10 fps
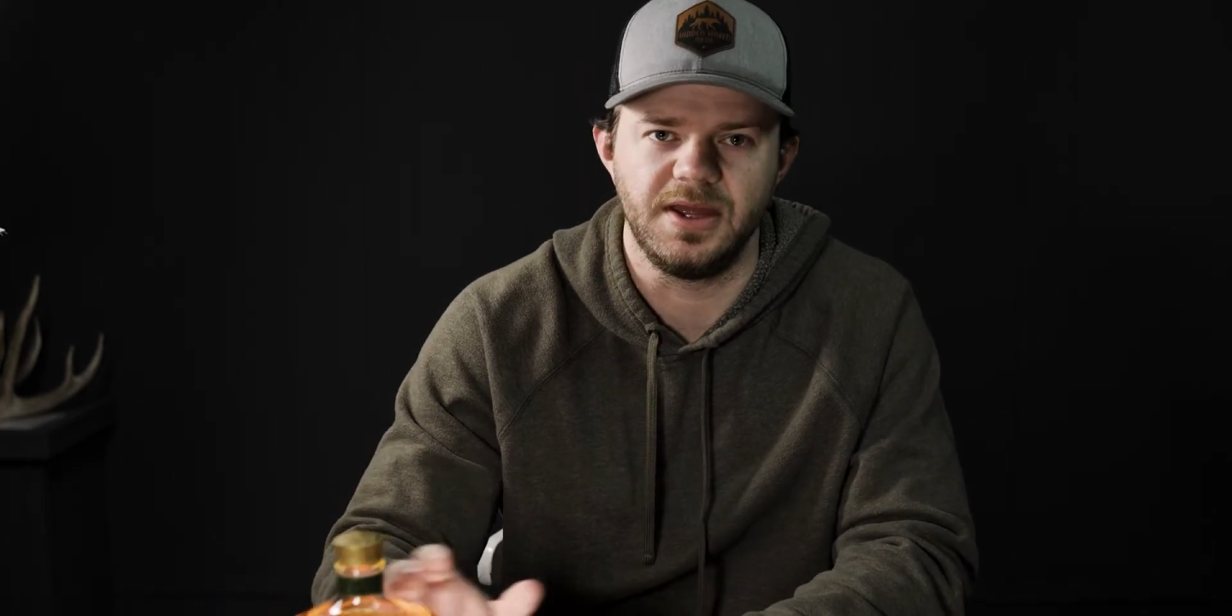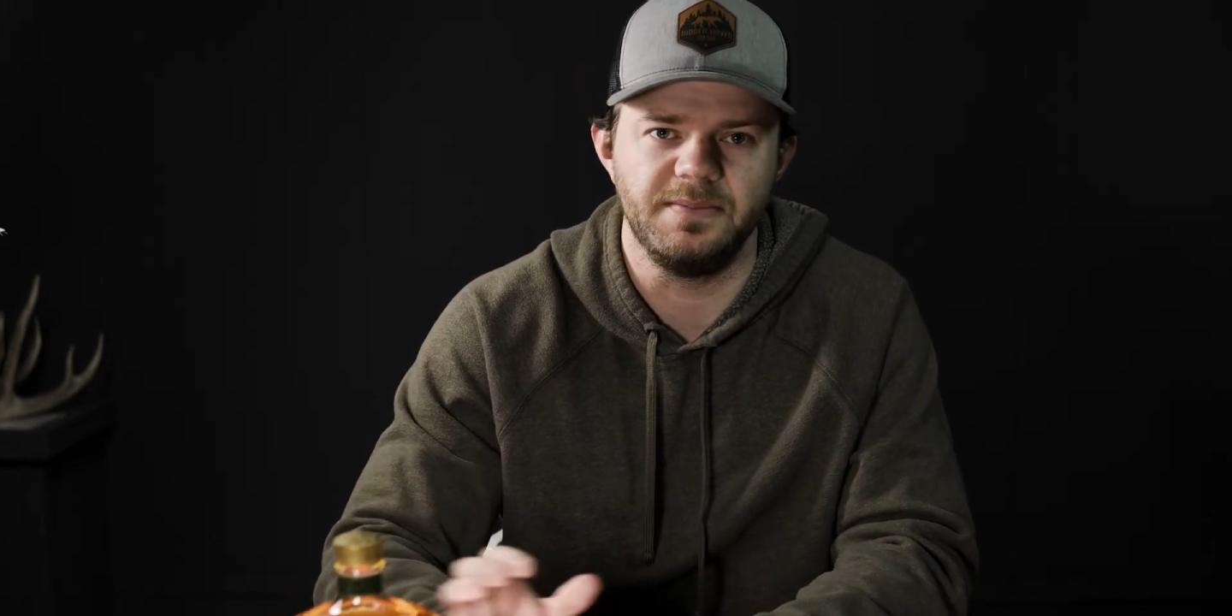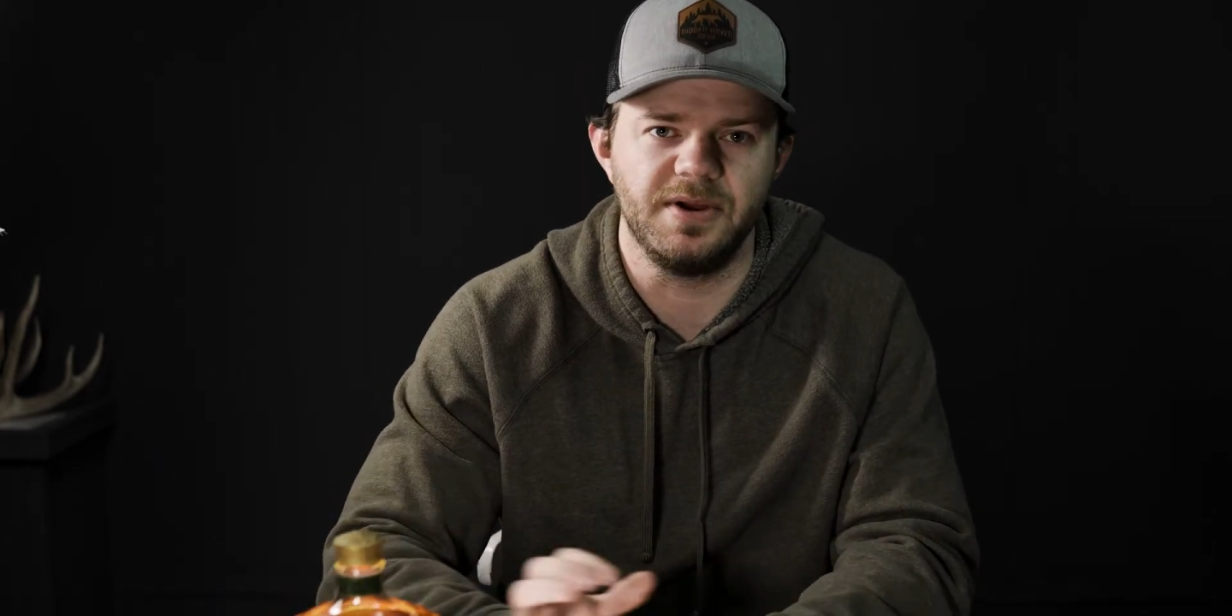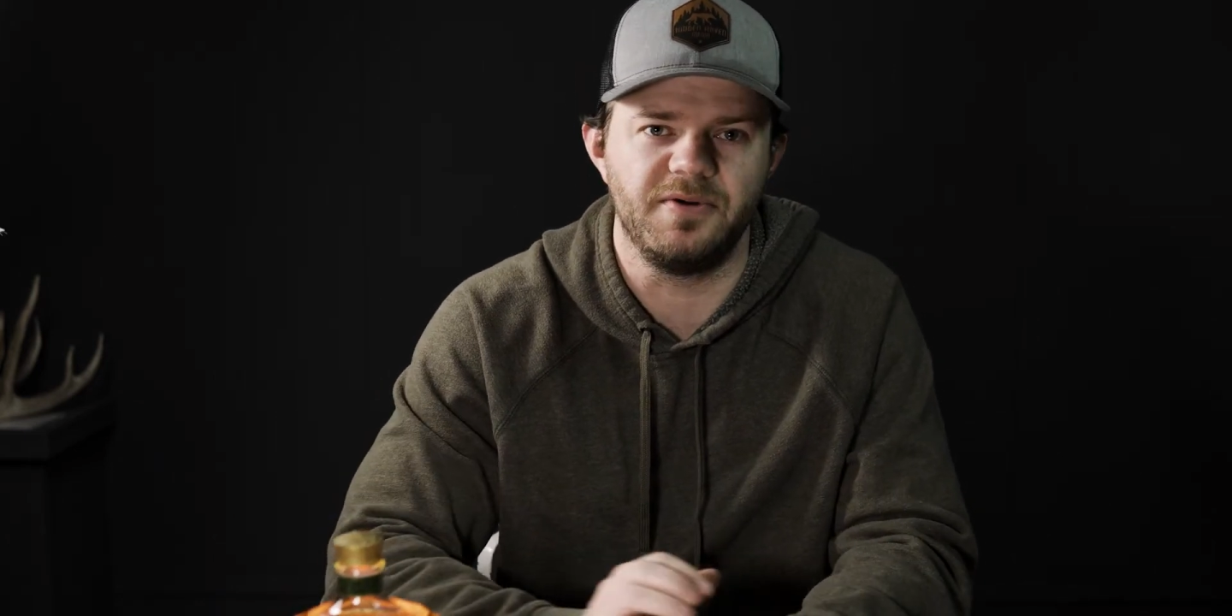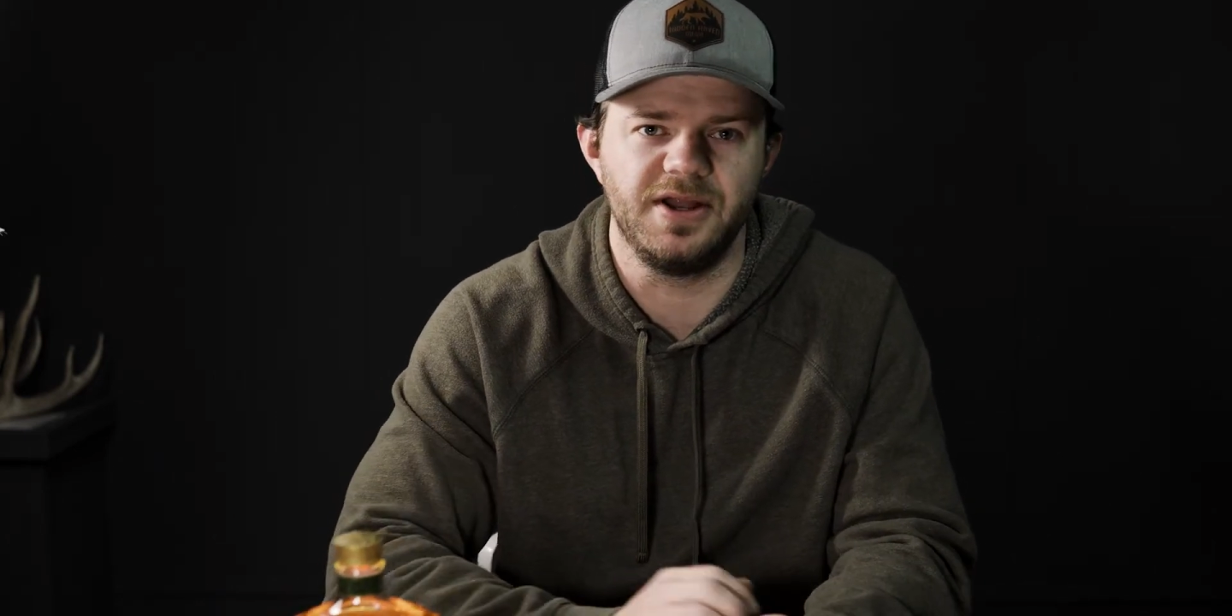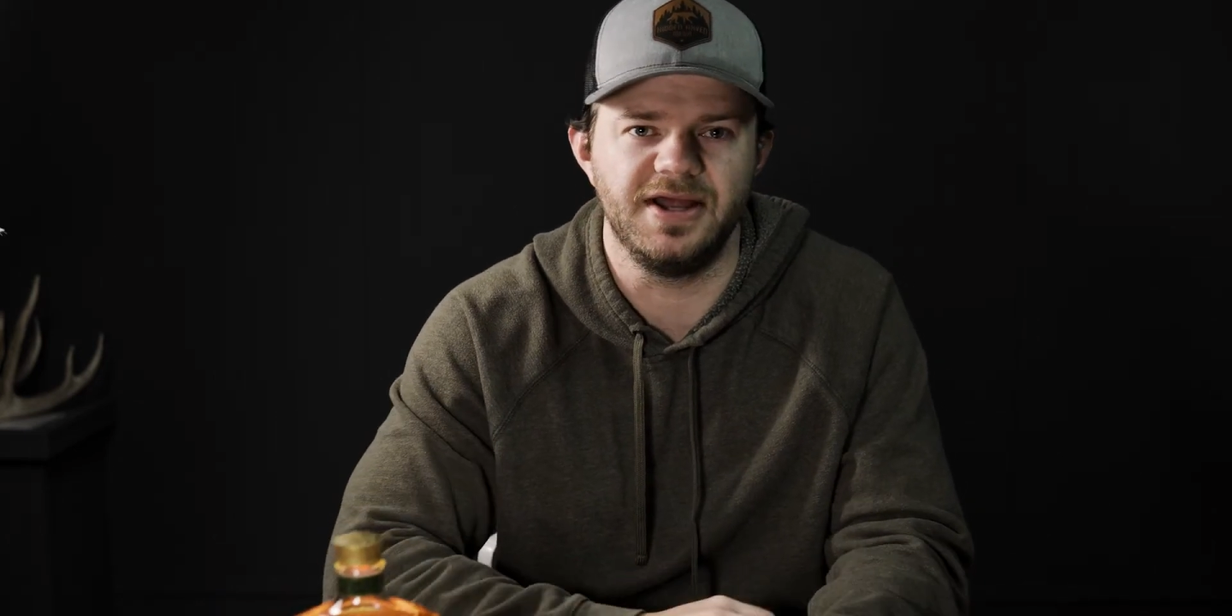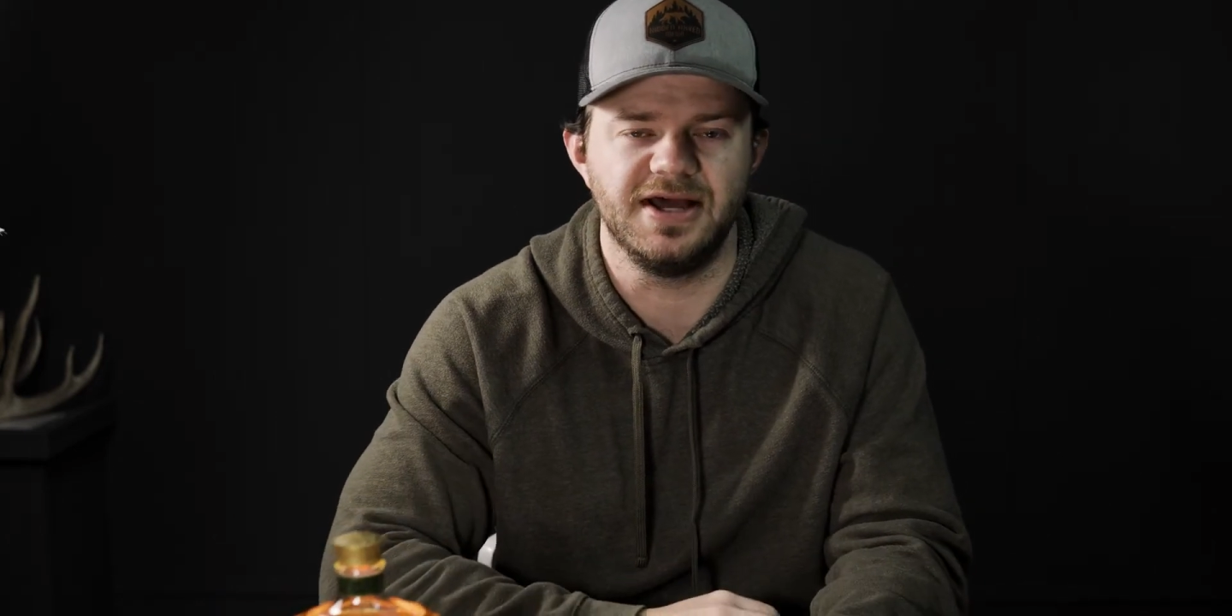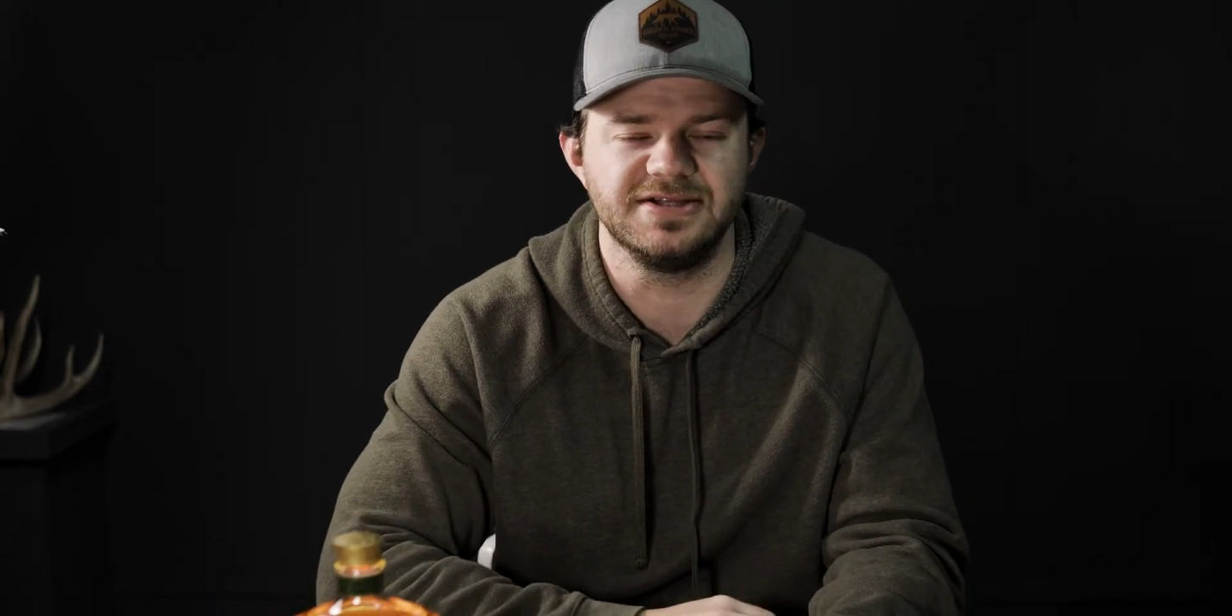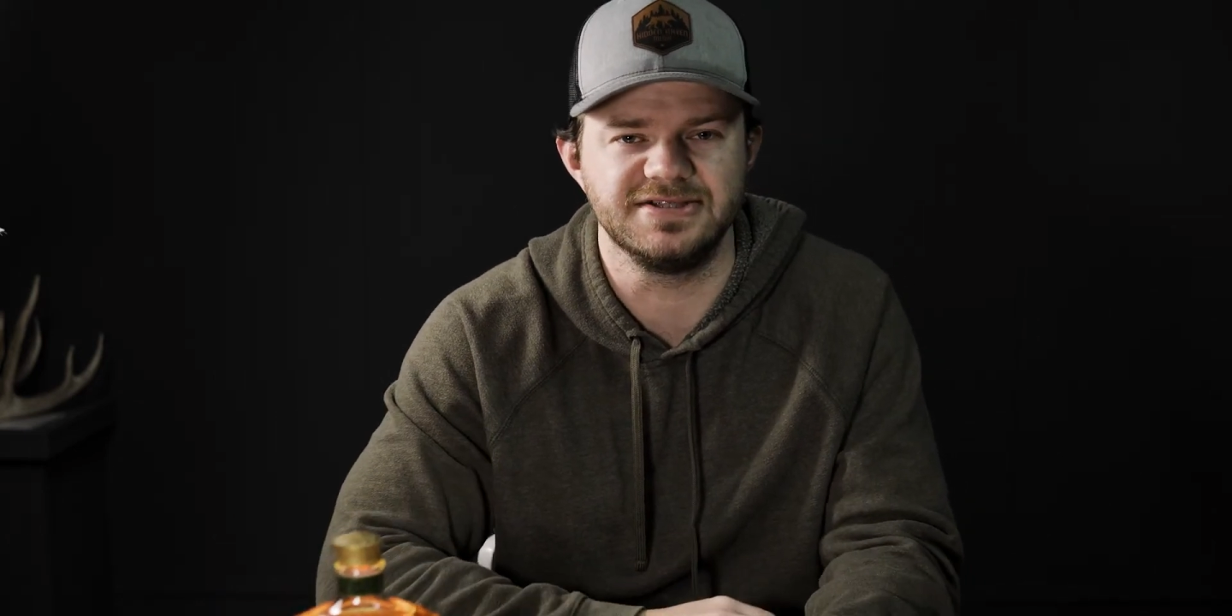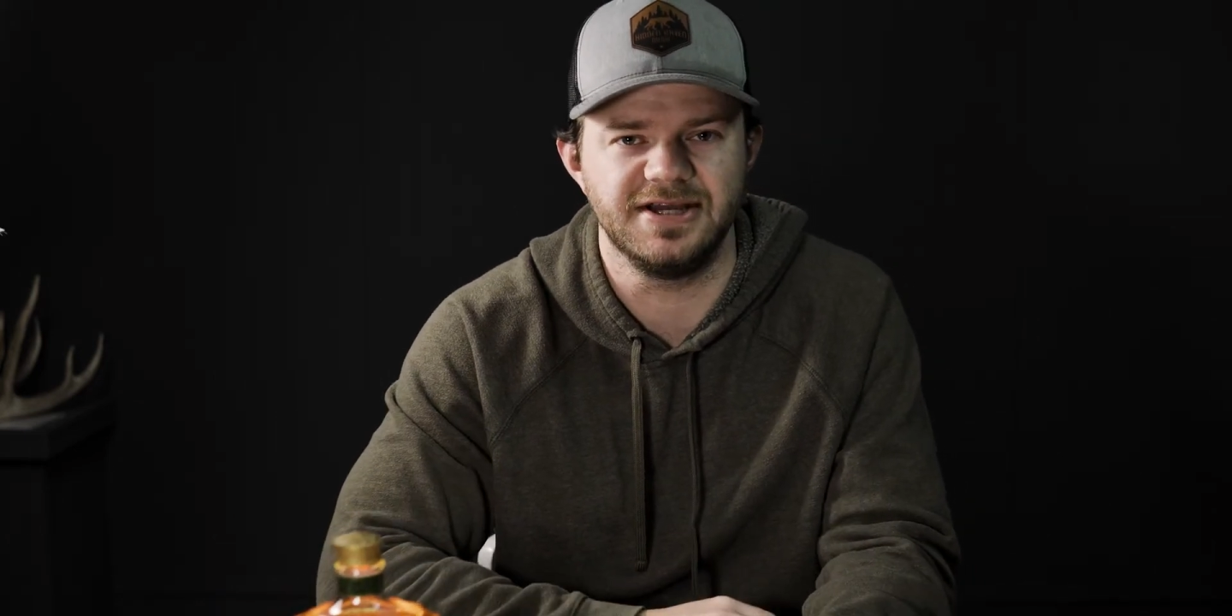in my red
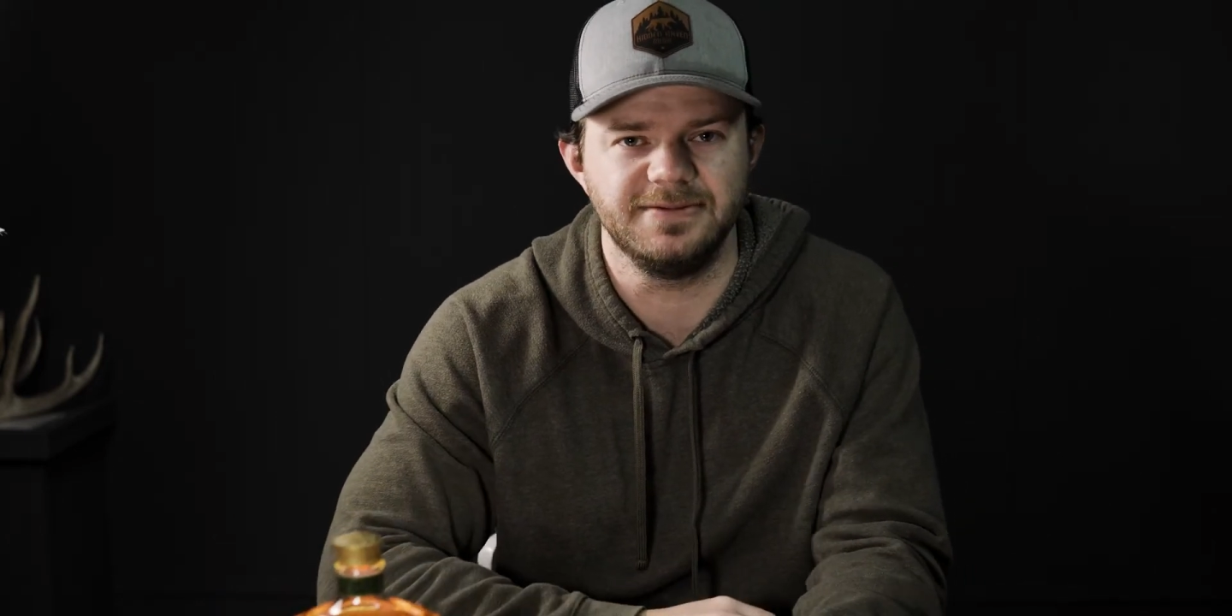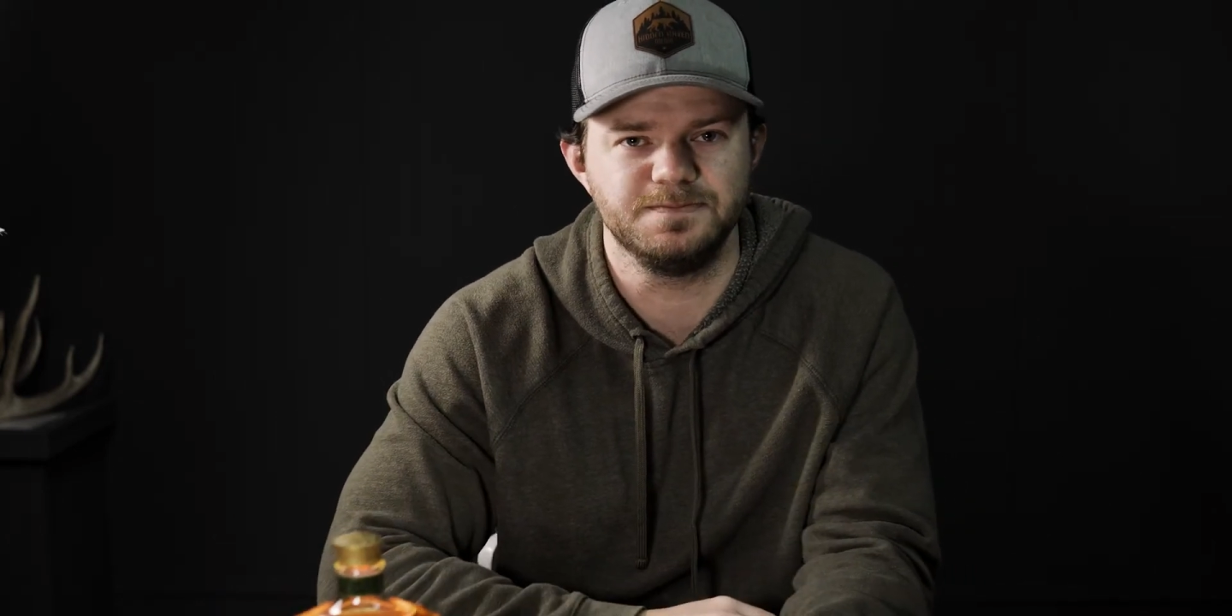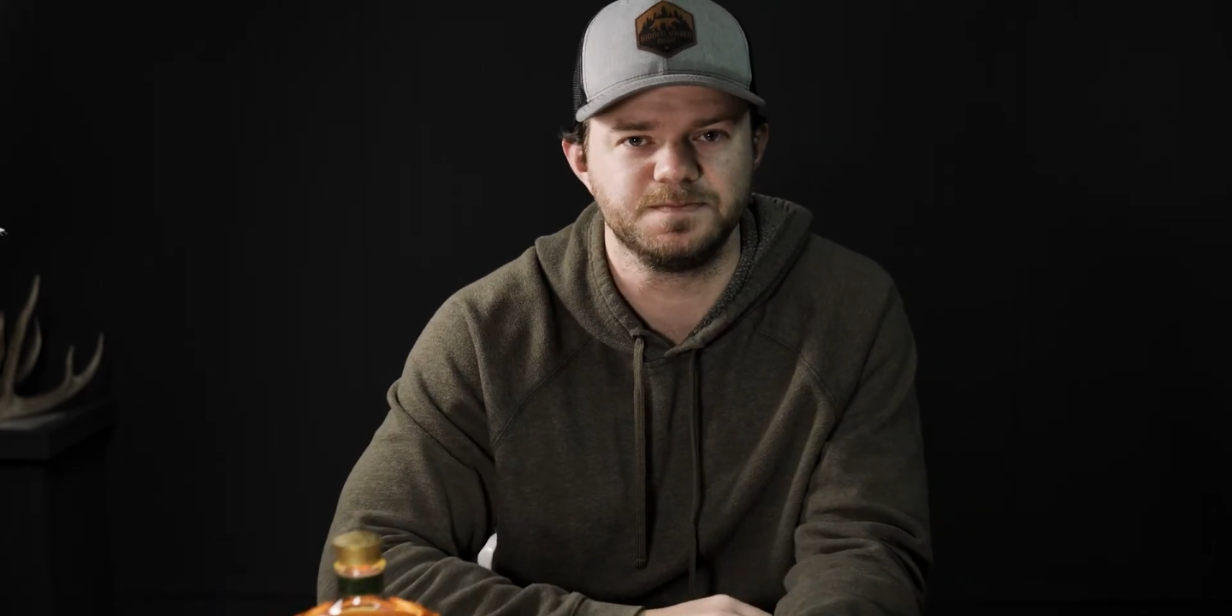dot sight.